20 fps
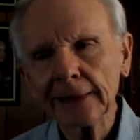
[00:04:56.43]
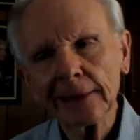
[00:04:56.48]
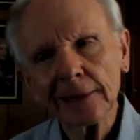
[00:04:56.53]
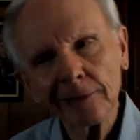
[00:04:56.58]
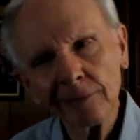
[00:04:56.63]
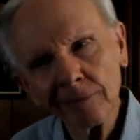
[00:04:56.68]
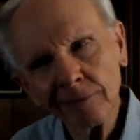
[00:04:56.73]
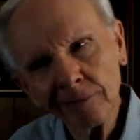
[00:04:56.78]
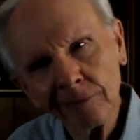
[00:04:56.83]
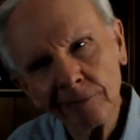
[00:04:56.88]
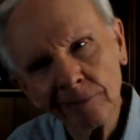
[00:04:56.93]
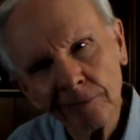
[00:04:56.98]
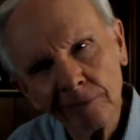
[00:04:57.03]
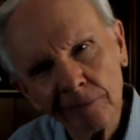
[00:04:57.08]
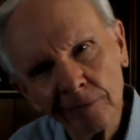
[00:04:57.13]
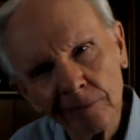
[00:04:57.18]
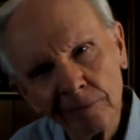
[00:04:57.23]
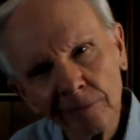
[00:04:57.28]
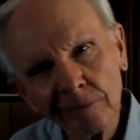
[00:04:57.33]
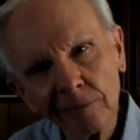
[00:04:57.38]

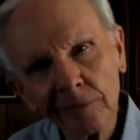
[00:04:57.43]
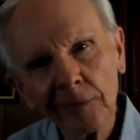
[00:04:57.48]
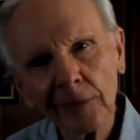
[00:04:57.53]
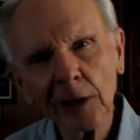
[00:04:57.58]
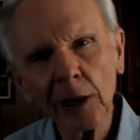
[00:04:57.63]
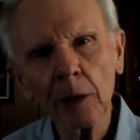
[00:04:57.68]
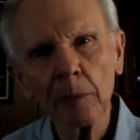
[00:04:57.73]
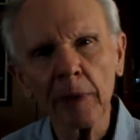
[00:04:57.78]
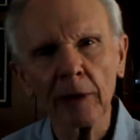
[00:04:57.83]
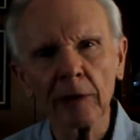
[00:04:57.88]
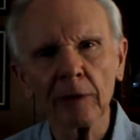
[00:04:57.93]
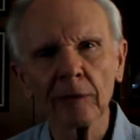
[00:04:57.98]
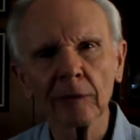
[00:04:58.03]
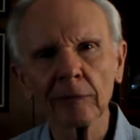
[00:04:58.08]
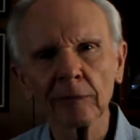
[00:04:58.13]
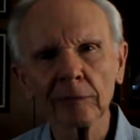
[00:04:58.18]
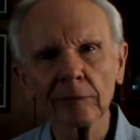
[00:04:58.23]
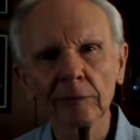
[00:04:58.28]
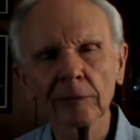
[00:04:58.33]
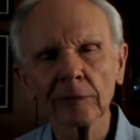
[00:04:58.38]
hmm, a little bit
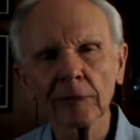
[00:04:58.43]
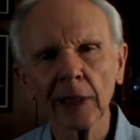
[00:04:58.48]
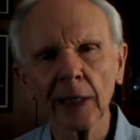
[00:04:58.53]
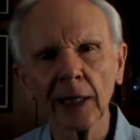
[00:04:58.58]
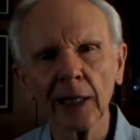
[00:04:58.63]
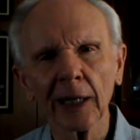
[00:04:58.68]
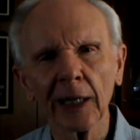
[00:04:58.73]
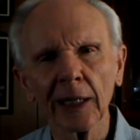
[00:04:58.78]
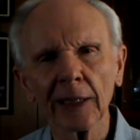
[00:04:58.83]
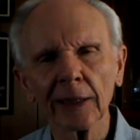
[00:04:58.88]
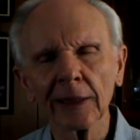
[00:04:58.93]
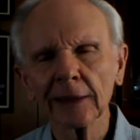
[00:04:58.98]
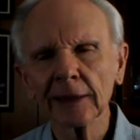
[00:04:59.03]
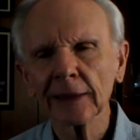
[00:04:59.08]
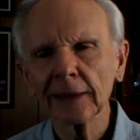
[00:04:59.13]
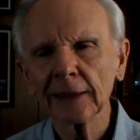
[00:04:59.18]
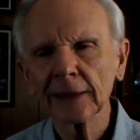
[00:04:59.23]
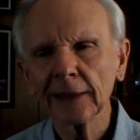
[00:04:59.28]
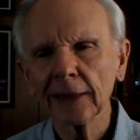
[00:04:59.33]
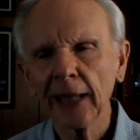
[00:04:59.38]
uh,
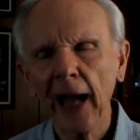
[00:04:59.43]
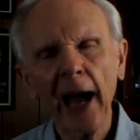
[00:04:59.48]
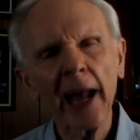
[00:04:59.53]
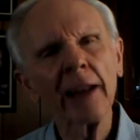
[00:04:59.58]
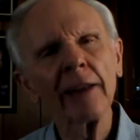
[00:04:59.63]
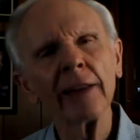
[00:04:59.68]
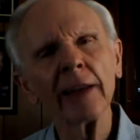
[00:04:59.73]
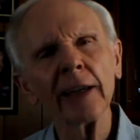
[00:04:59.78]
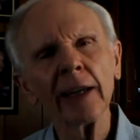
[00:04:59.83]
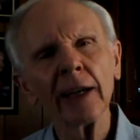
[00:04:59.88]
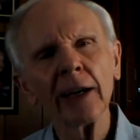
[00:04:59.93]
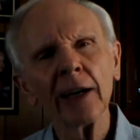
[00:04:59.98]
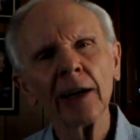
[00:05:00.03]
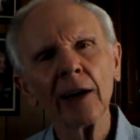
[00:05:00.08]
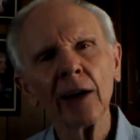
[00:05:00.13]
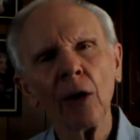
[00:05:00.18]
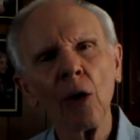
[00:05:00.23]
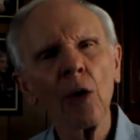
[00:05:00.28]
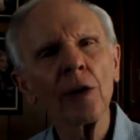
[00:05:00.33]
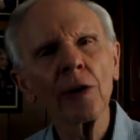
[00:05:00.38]
out of the
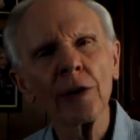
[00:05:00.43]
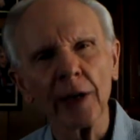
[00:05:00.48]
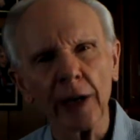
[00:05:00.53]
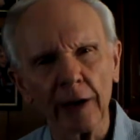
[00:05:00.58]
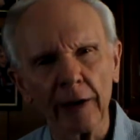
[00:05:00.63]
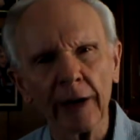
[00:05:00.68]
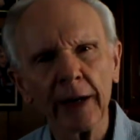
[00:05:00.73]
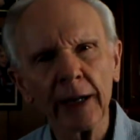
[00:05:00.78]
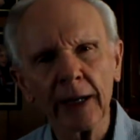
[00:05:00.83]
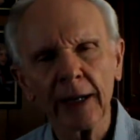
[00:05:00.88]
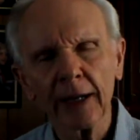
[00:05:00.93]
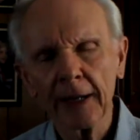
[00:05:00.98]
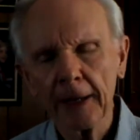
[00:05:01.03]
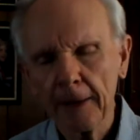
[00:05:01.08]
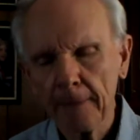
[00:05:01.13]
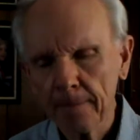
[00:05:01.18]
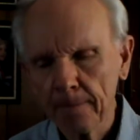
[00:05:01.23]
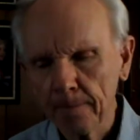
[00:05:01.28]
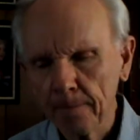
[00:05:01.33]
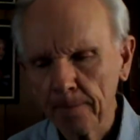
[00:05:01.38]
ordinary.
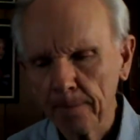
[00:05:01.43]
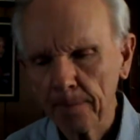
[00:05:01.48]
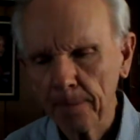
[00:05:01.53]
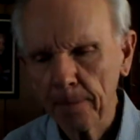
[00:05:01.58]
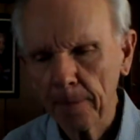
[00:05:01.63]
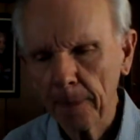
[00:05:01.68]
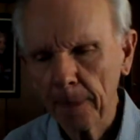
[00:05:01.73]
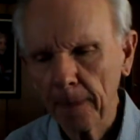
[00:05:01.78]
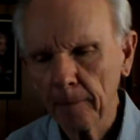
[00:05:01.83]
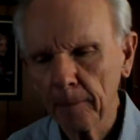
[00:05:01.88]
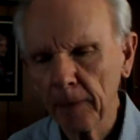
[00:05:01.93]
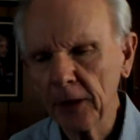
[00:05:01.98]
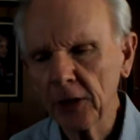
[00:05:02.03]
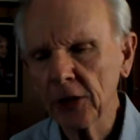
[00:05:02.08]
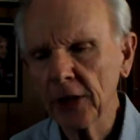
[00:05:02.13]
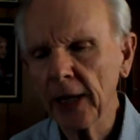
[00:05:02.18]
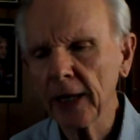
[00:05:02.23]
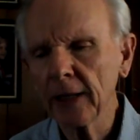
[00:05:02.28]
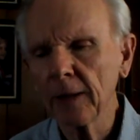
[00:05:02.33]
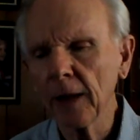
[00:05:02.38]
But
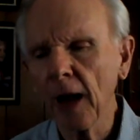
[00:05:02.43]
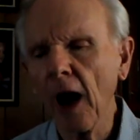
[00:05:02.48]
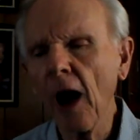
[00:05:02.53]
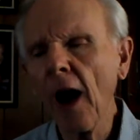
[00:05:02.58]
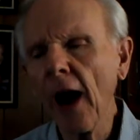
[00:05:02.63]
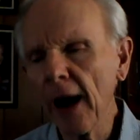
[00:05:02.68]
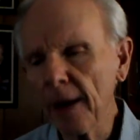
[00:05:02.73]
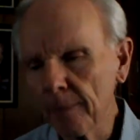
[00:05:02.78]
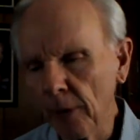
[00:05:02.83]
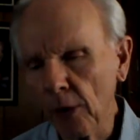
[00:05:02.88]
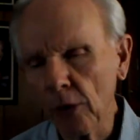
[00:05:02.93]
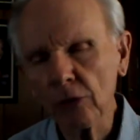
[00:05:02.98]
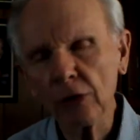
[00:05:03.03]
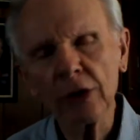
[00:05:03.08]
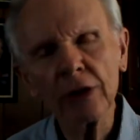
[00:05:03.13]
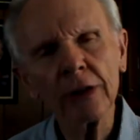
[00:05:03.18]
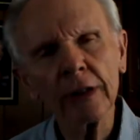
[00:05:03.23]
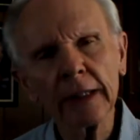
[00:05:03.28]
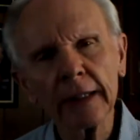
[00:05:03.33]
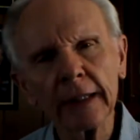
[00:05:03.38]
said, All right,
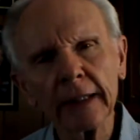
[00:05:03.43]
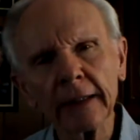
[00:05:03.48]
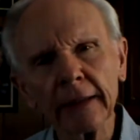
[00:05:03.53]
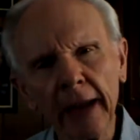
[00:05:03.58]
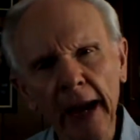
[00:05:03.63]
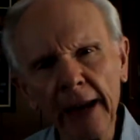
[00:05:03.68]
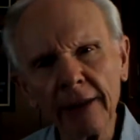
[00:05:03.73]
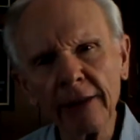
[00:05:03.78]
Moses, take